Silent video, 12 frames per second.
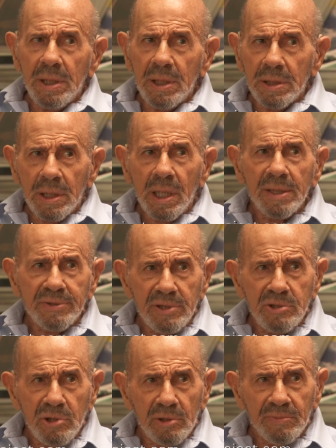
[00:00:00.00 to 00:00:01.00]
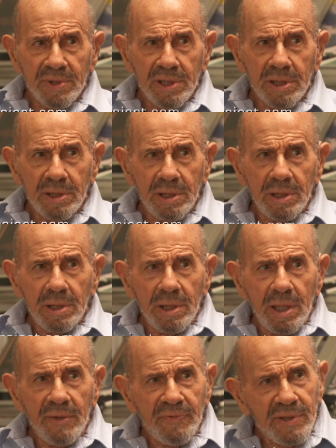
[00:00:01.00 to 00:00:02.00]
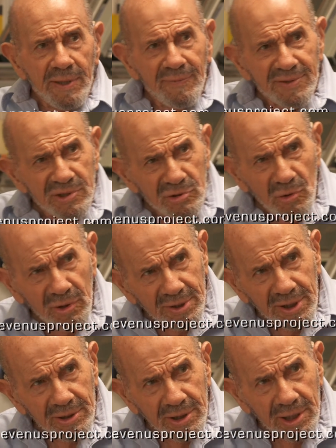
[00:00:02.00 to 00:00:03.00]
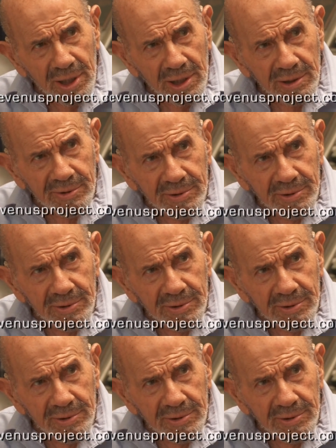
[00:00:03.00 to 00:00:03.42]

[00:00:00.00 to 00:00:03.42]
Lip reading: in Nazi Germany, if you never saw anything else,